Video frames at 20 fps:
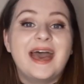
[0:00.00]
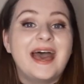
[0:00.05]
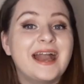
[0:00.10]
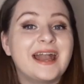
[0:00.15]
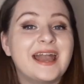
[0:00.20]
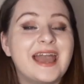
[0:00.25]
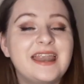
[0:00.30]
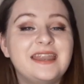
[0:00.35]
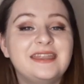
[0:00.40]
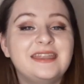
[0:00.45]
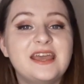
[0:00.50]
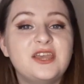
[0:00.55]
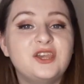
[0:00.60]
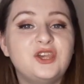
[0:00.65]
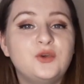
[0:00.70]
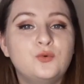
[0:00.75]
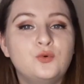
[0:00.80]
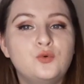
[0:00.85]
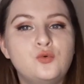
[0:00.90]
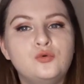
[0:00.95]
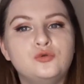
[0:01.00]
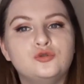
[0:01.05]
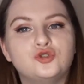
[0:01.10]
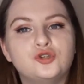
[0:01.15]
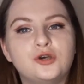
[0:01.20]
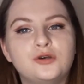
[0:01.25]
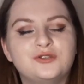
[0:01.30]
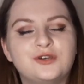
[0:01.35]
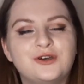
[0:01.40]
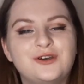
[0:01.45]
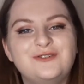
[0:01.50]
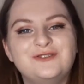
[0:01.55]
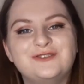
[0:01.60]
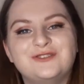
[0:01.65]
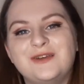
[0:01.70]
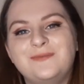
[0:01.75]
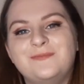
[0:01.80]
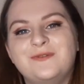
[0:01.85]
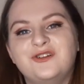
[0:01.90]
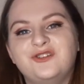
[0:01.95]
Again, thank you all
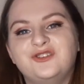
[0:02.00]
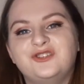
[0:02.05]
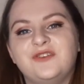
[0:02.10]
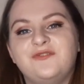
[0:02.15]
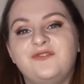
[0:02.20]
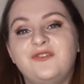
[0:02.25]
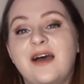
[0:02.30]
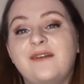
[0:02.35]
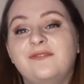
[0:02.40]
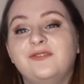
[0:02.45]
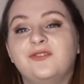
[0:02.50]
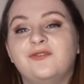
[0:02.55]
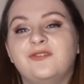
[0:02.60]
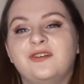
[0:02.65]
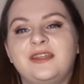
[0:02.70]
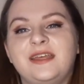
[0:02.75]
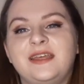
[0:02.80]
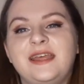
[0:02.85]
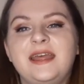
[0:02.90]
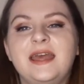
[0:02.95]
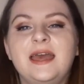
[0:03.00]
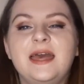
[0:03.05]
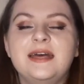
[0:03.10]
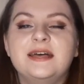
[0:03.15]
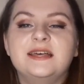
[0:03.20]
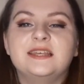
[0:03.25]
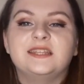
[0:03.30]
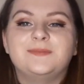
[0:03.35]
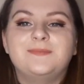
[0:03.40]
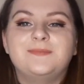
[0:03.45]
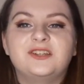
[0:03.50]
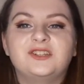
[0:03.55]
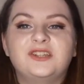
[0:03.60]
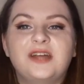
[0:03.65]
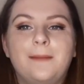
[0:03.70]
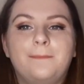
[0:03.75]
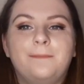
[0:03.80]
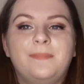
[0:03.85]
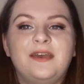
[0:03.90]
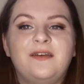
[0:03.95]
so much. If you haven't already, smash
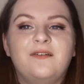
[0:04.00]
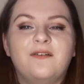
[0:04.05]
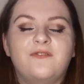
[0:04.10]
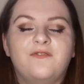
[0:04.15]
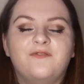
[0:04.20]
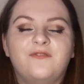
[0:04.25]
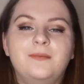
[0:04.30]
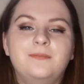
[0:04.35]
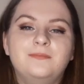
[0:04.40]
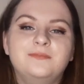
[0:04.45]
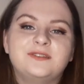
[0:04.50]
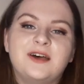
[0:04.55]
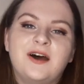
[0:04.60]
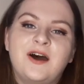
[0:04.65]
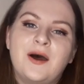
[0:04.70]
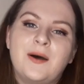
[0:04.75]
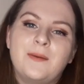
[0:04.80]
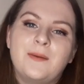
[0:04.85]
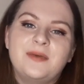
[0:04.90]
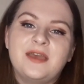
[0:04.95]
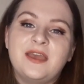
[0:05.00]
that big thumbs up.